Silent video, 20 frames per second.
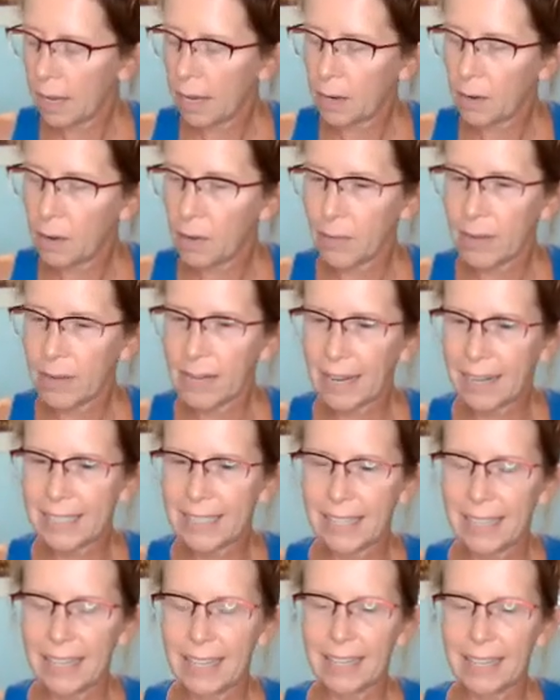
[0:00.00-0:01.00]
And on the
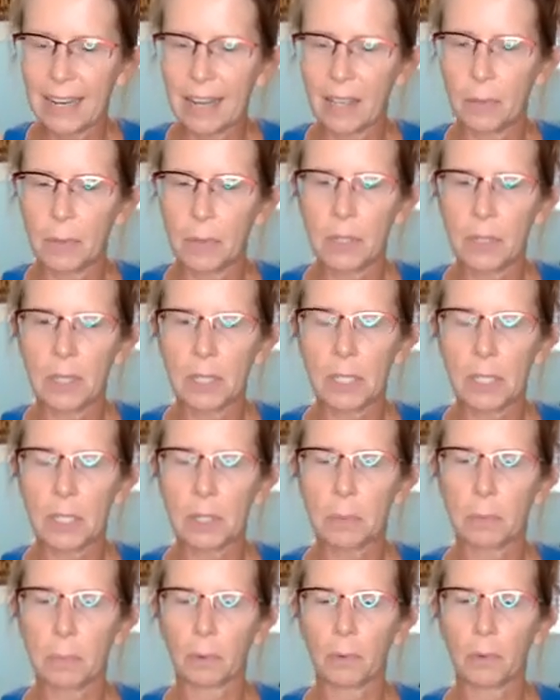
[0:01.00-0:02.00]
next inhale, I want you to
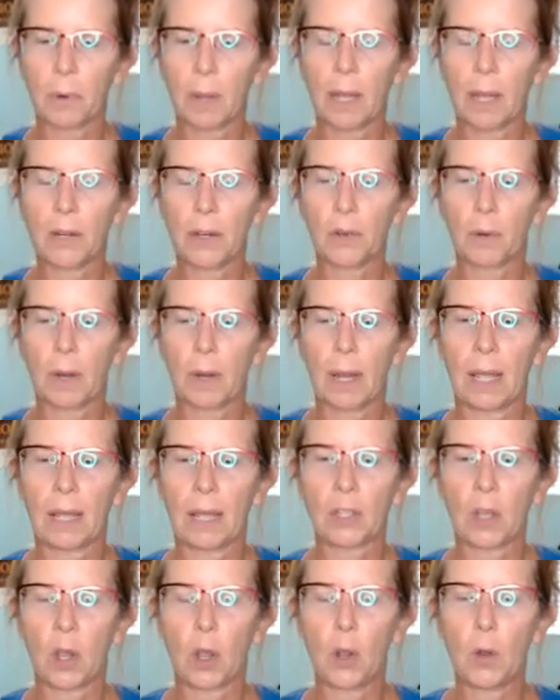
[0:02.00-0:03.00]
spread your
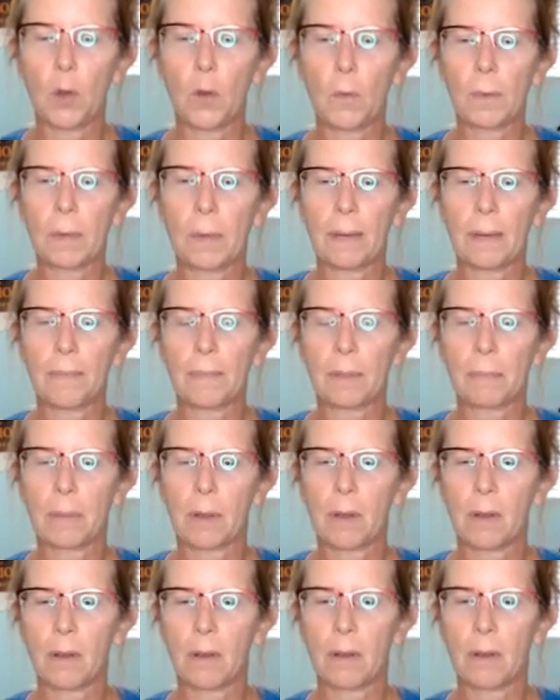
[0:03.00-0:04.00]
hands, open up the
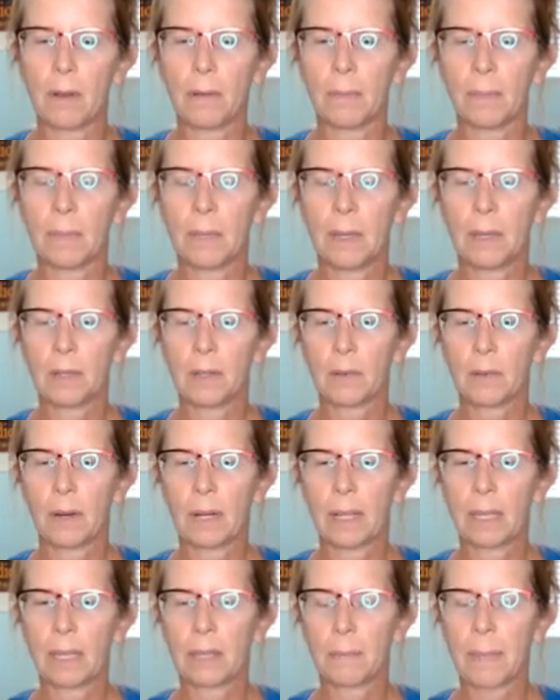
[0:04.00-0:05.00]
palm, try
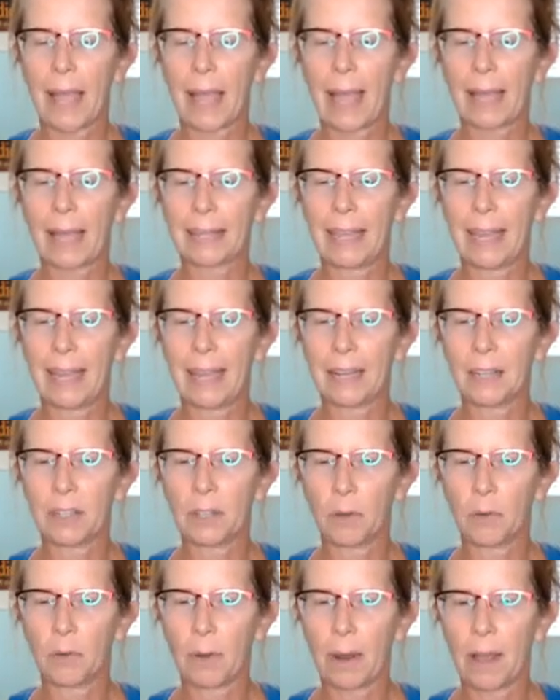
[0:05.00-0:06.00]
to get the back of the hand to
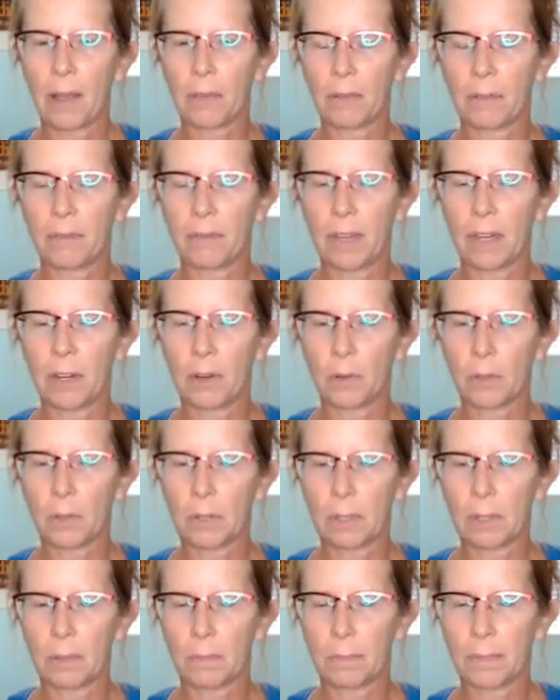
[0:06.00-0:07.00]
the ground, the
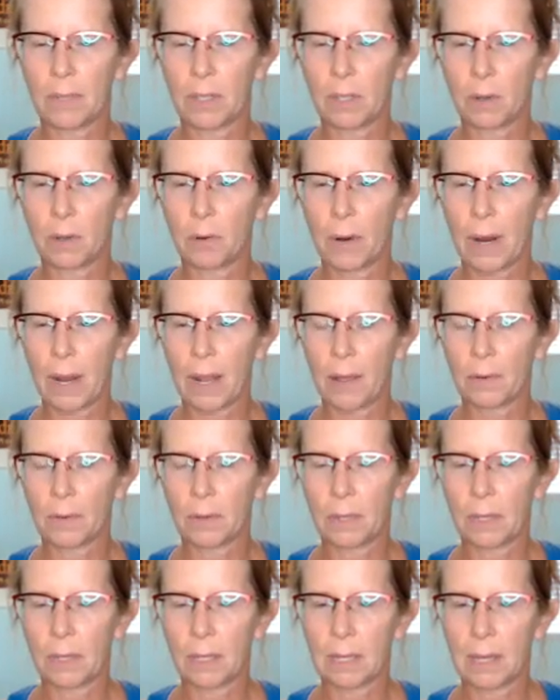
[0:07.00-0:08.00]
fingers to the
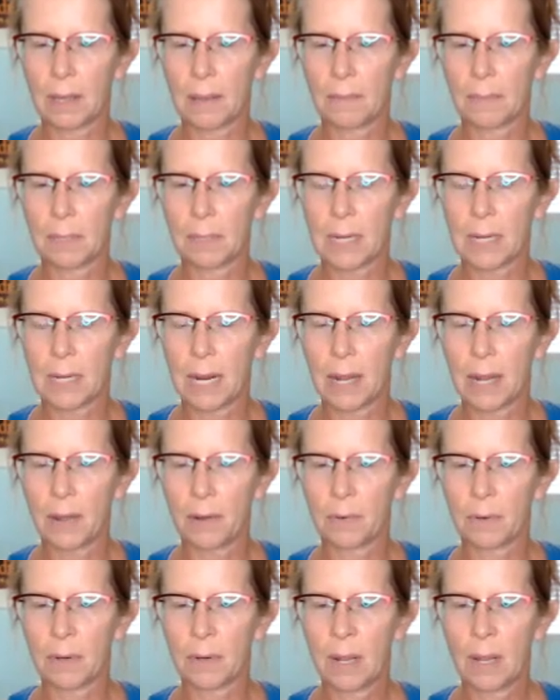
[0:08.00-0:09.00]
ground, the thumbs
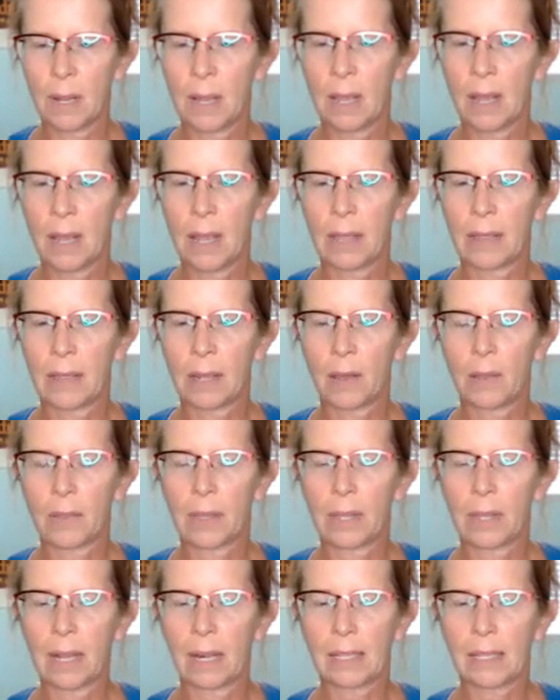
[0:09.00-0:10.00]
down. And then on
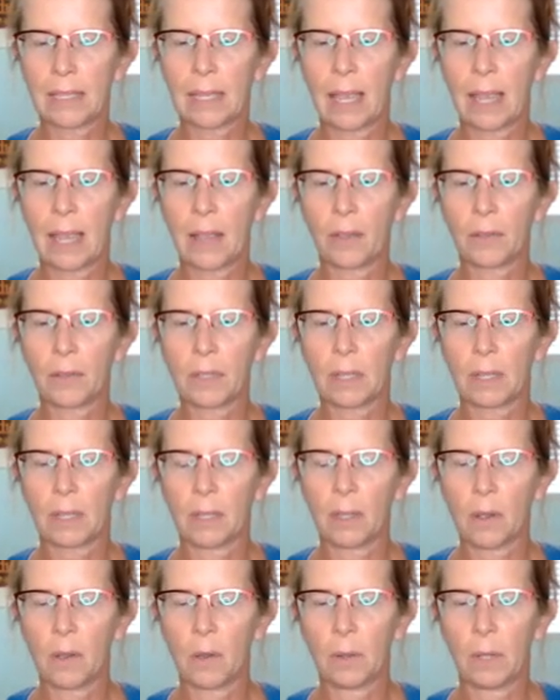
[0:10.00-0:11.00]
the exhale,
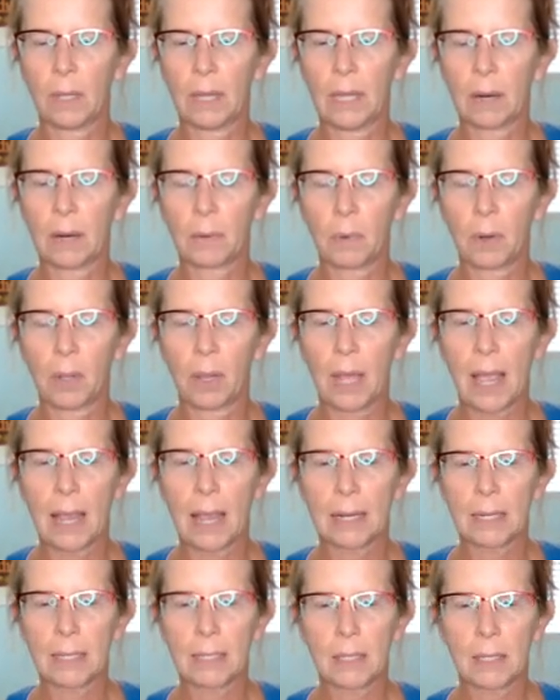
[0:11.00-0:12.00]
slowly let them
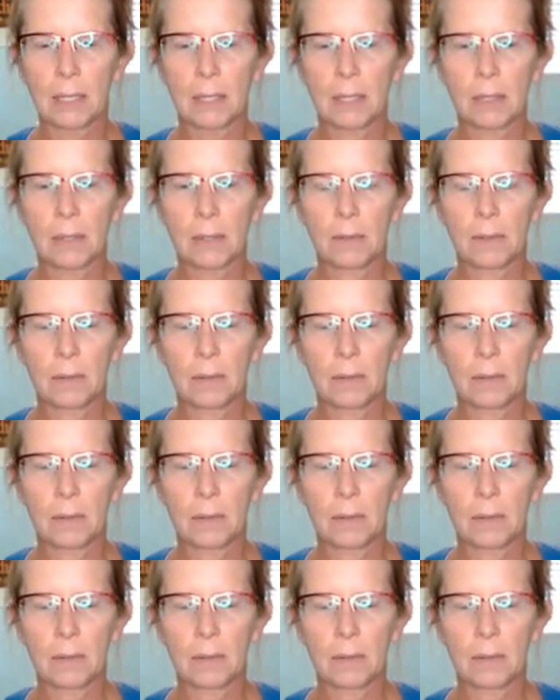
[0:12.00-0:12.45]
relax.